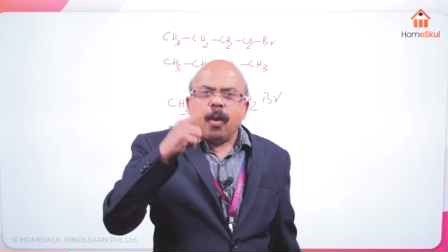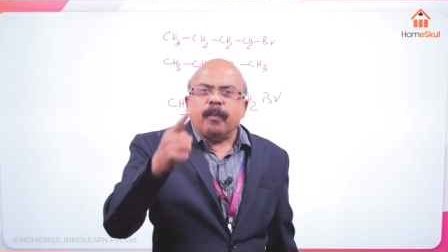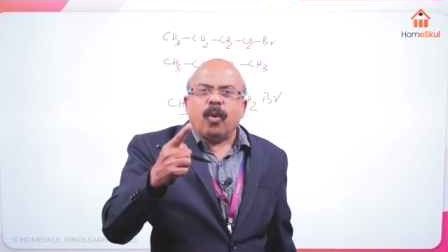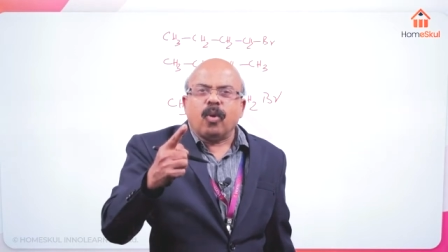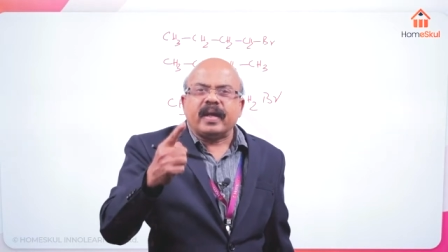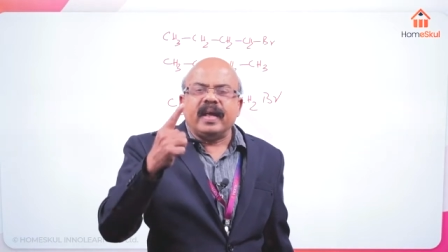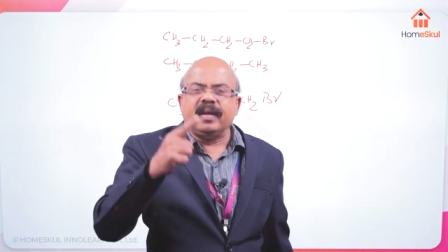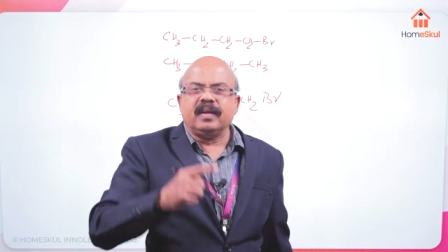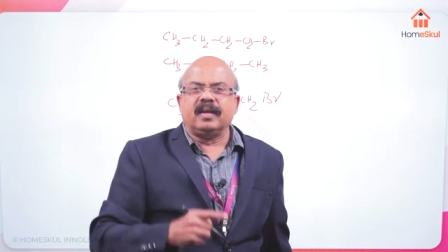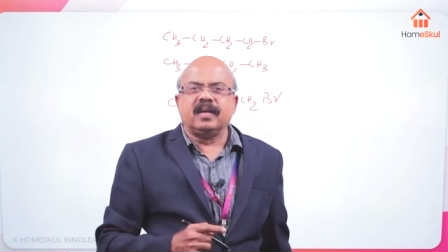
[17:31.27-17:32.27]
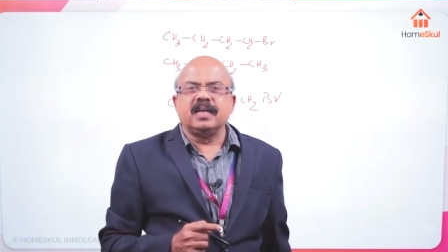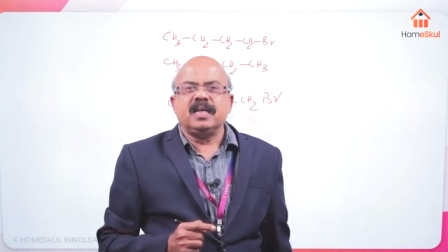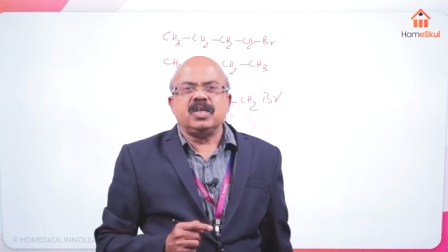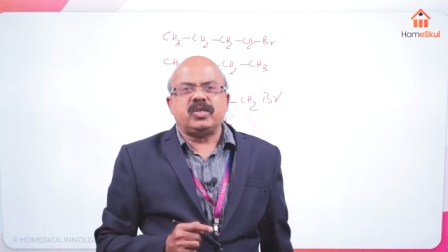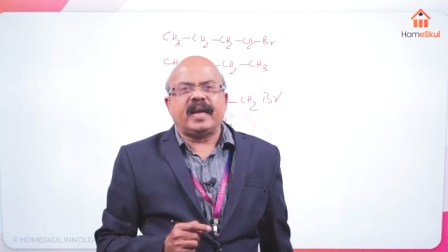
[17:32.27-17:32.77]
more hindered
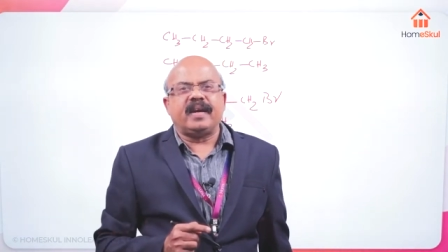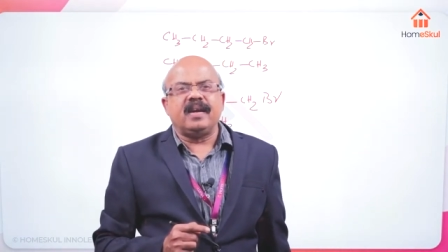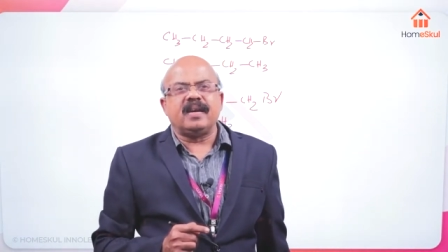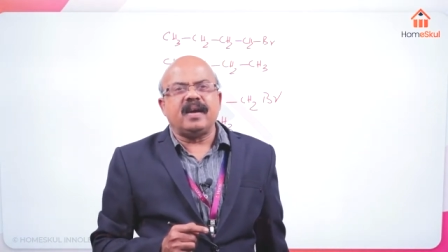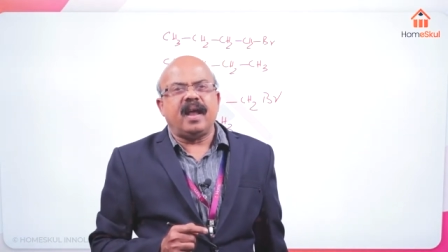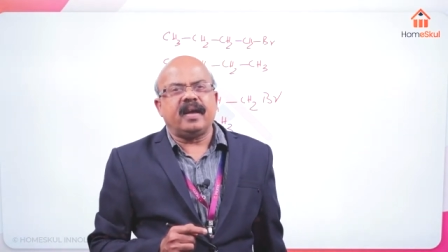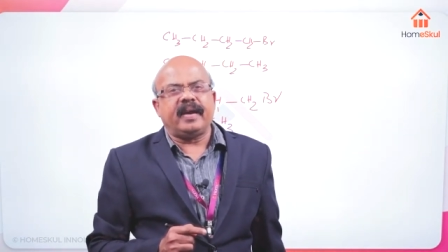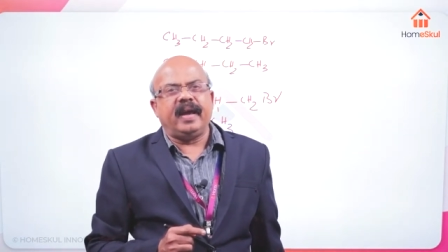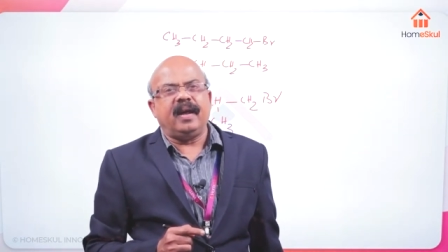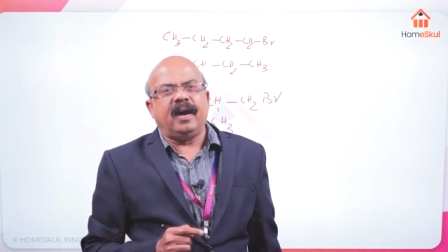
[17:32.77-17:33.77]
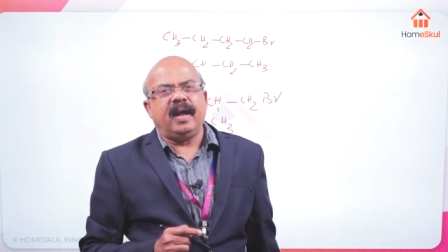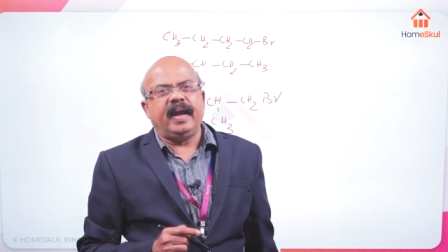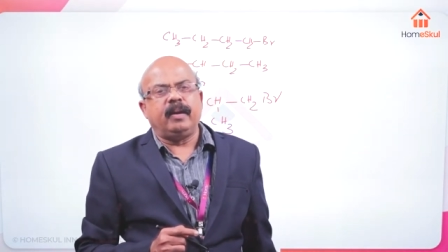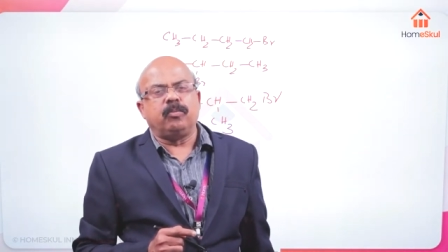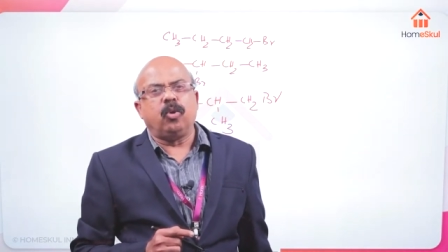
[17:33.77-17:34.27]
secondary alkyl
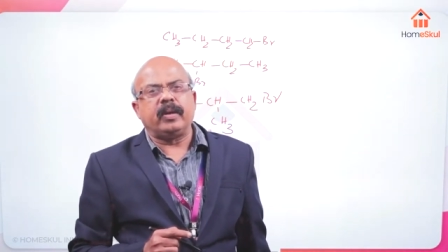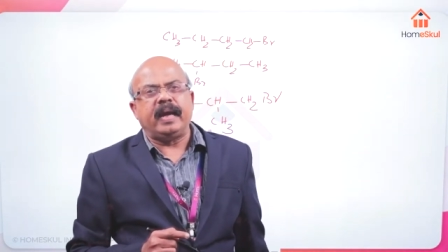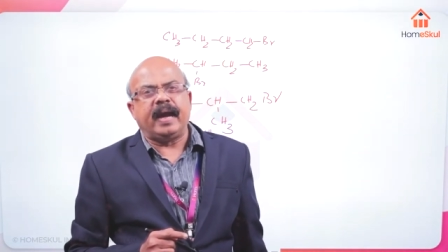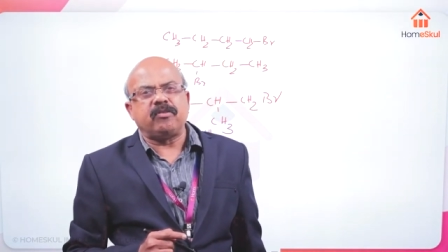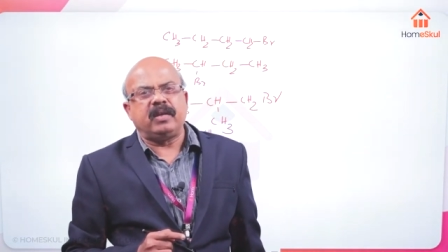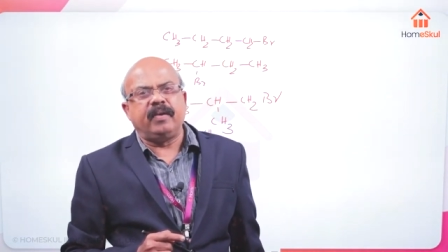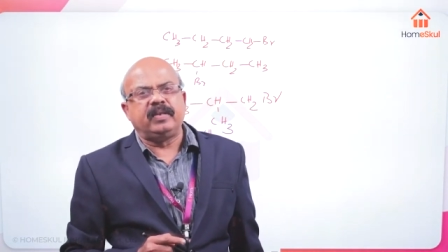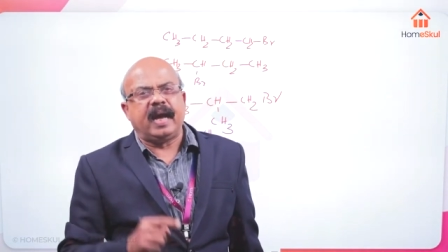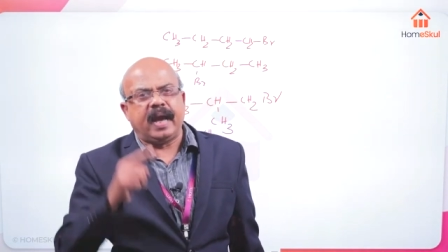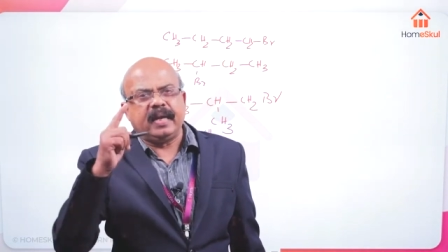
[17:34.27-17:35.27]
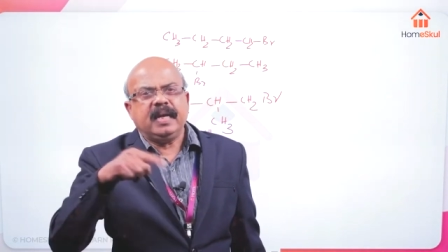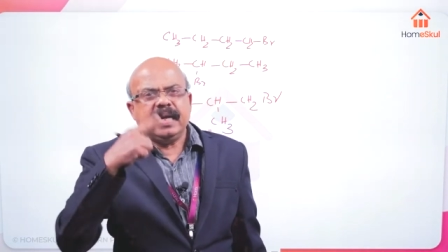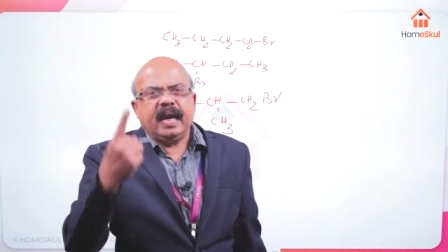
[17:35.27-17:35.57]
halide, more reactive than,